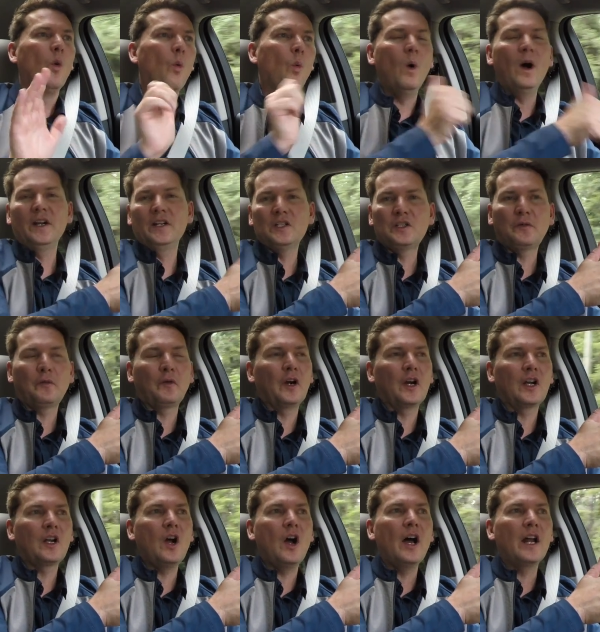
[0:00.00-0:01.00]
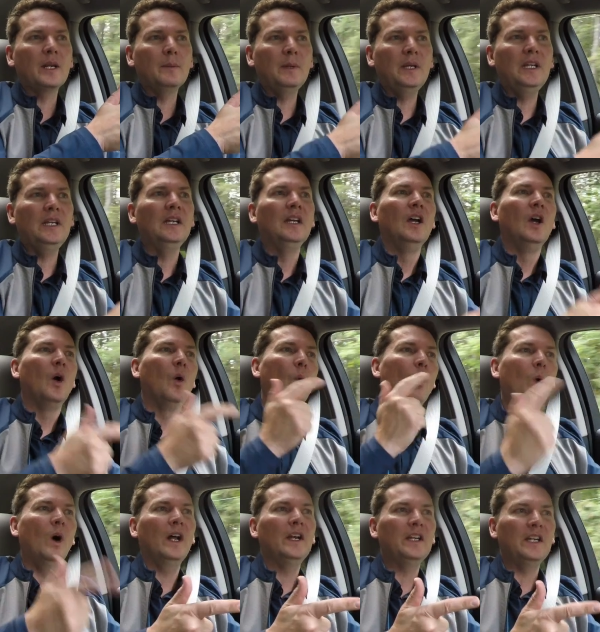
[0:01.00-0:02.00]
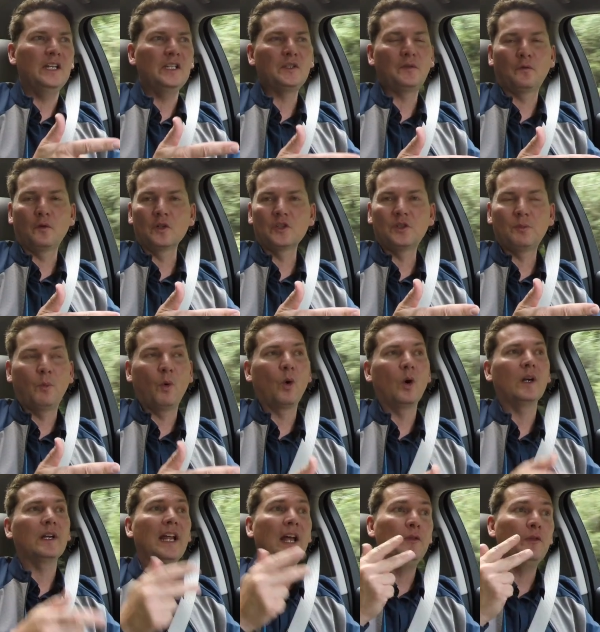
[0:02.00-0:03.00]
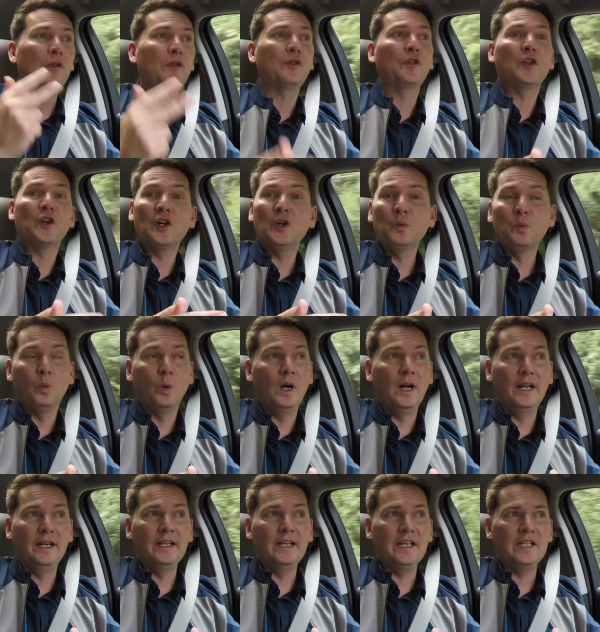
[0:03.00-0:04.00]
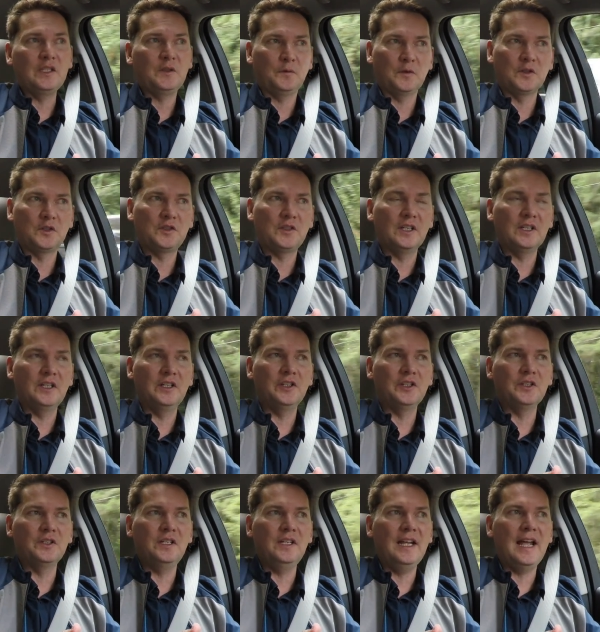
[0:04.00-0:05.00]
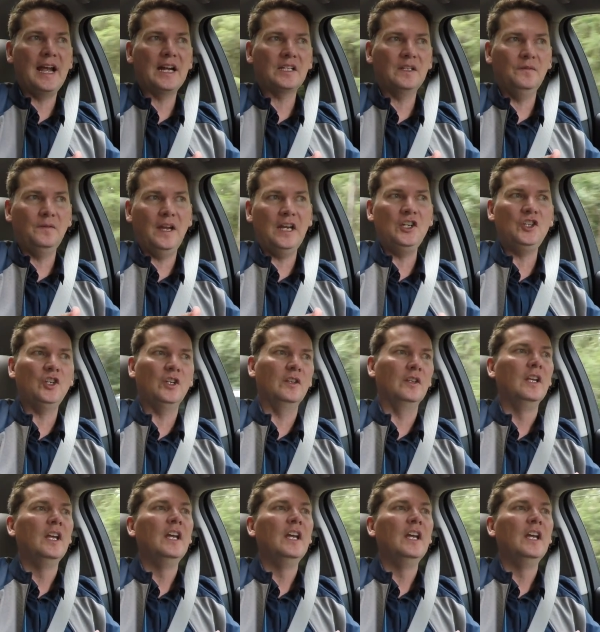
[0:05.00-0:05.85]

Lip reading: One is for economy, one is for sport, and the third one is for cylinder deactivation.